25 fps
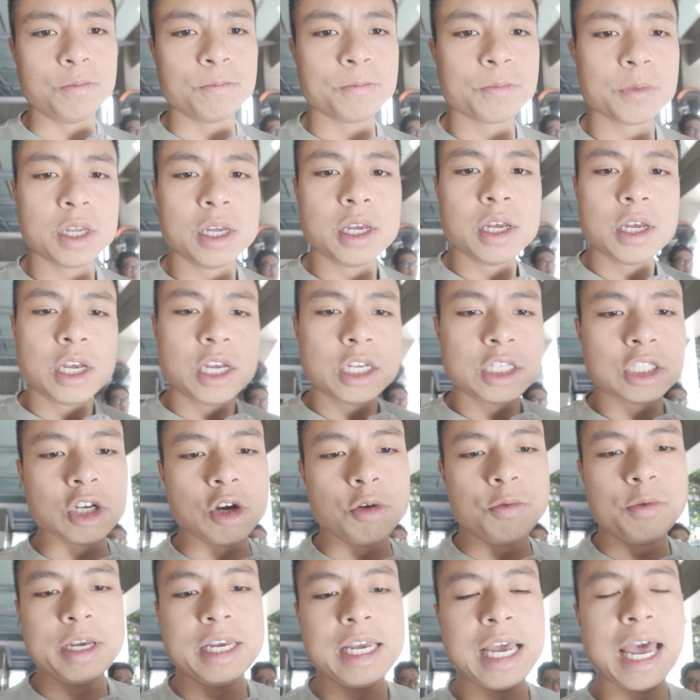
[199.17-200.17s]

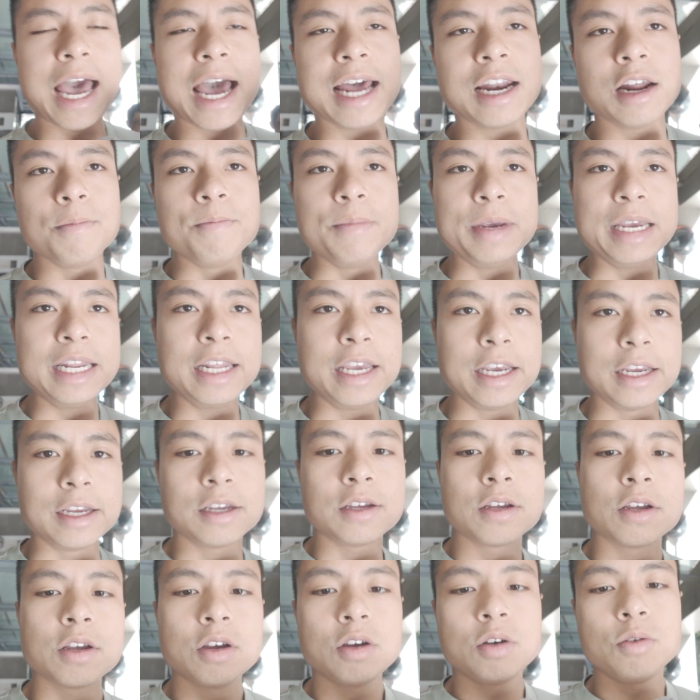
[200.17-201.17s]
So we had a
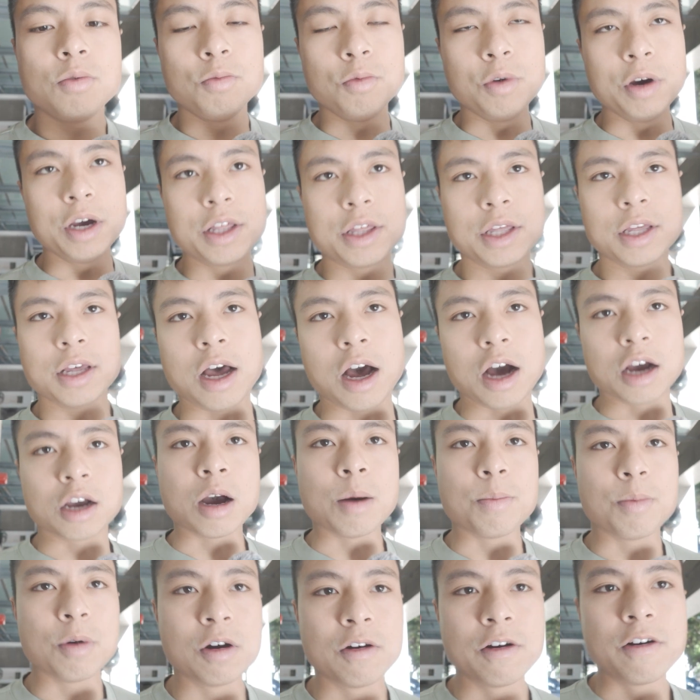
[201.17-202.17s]
meeting with a
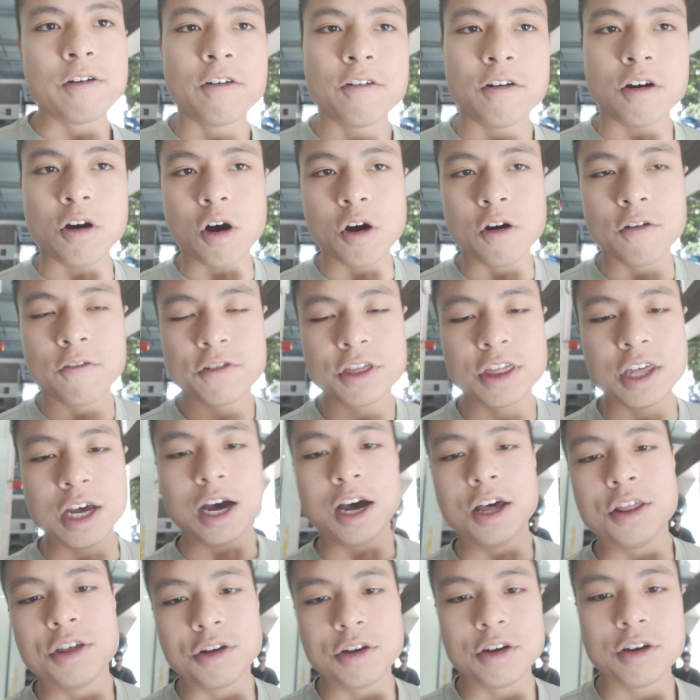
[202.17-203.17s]
couple of the
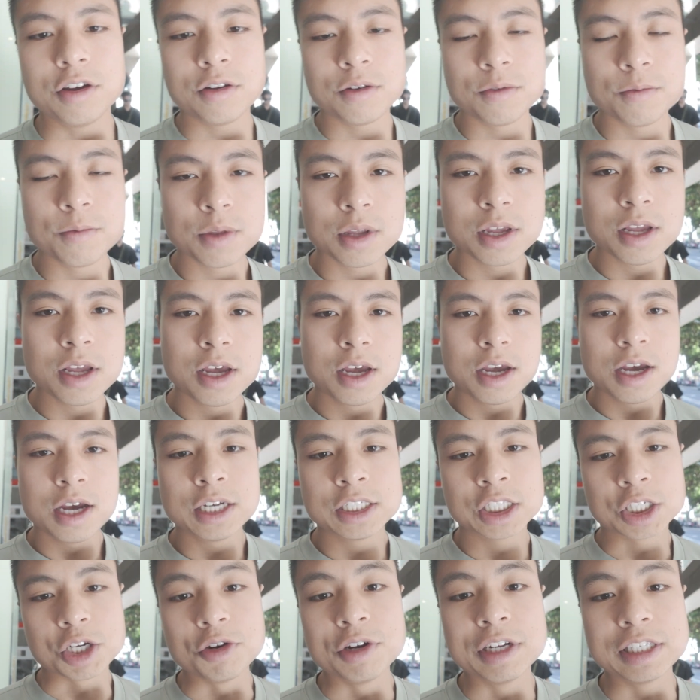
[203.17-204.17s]
other
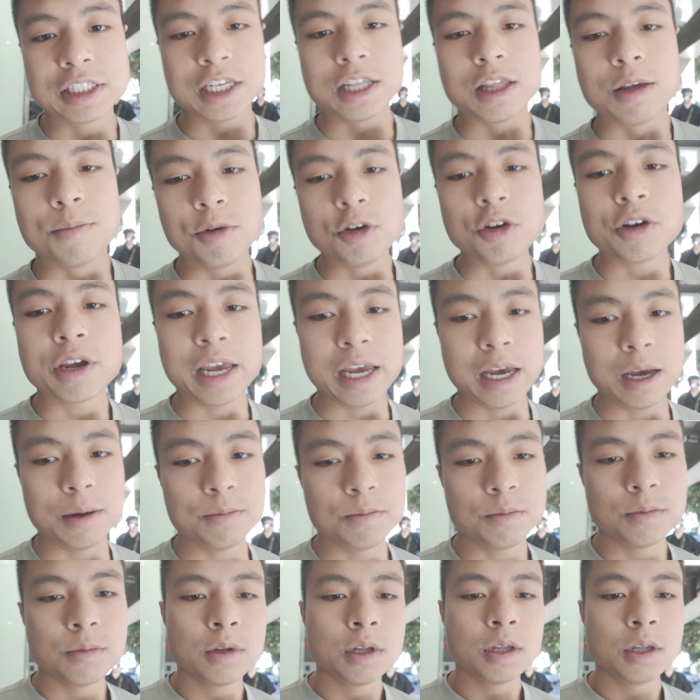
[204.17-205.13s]
students in the bootcamp